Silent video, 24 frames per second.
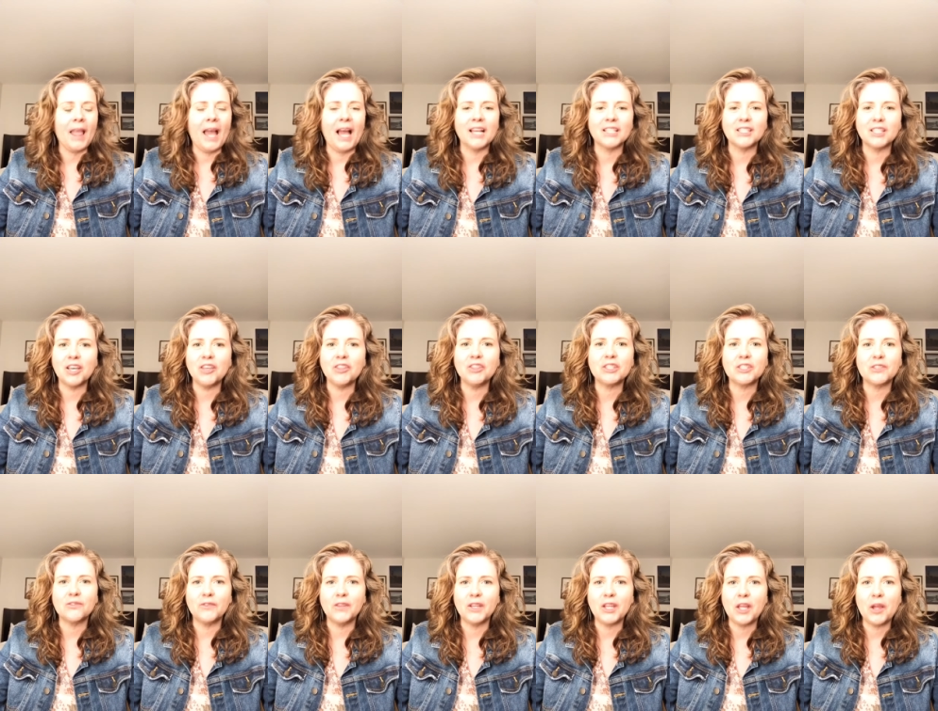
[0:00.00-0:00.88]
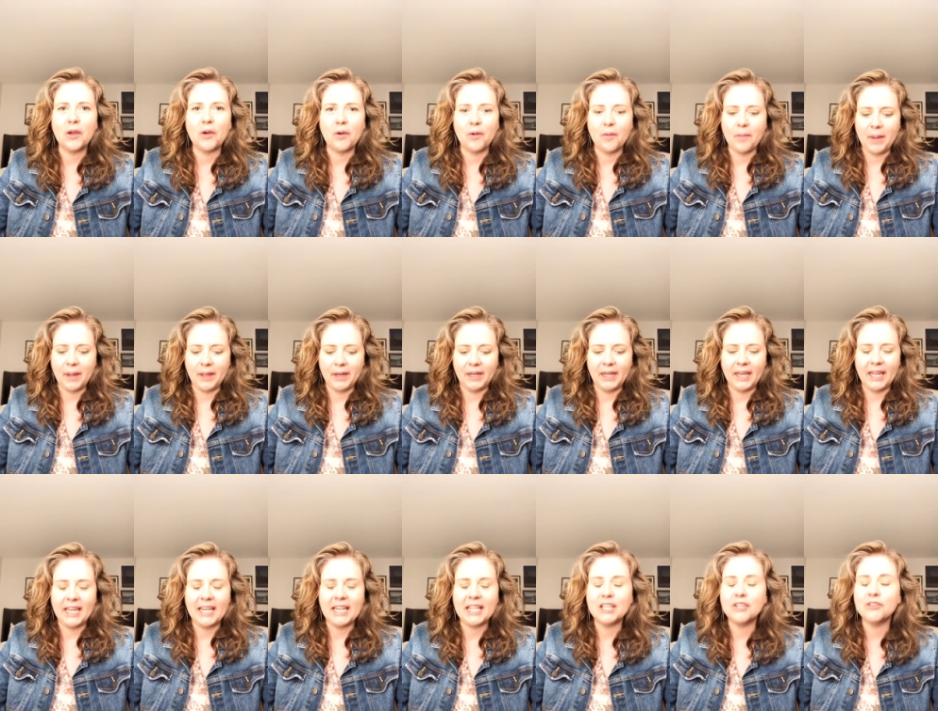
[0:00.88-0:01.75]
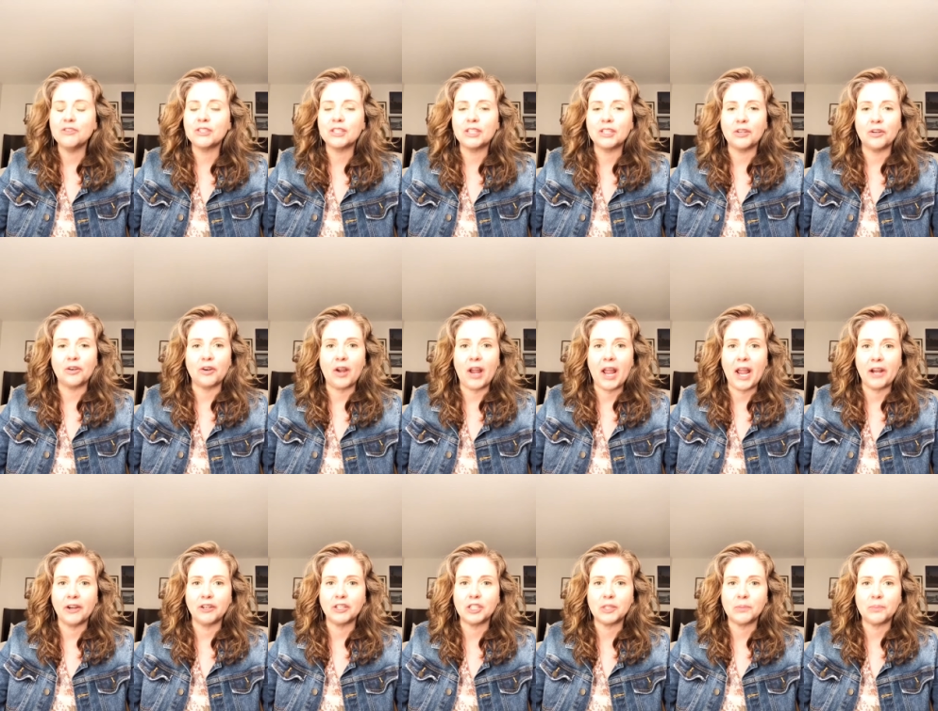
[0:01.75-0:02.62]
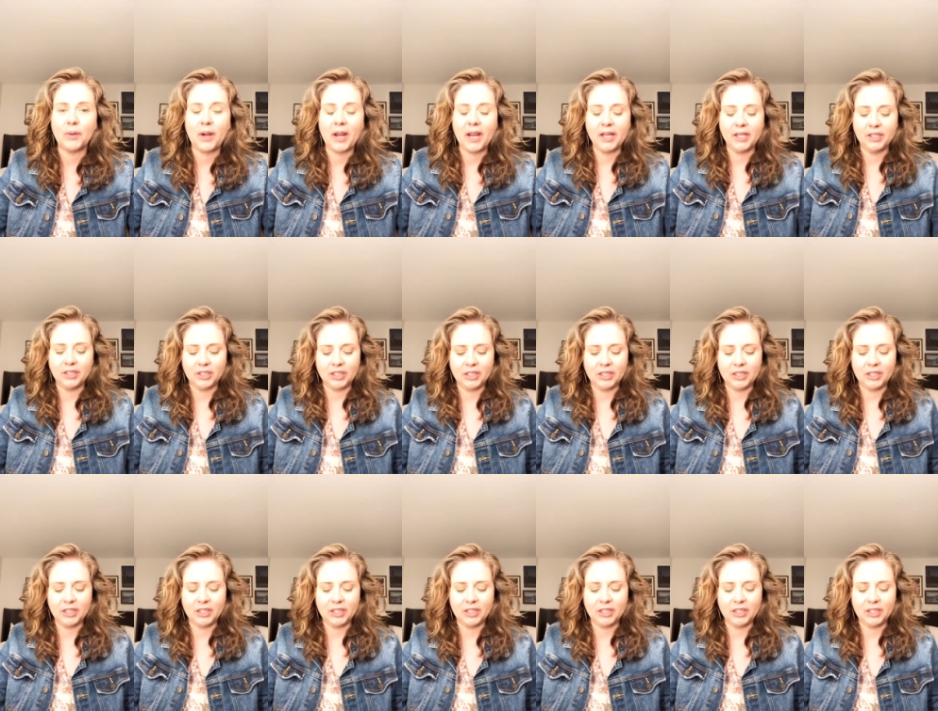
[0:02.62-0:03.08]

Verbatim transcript: I saw this video about a lady using her hairspray.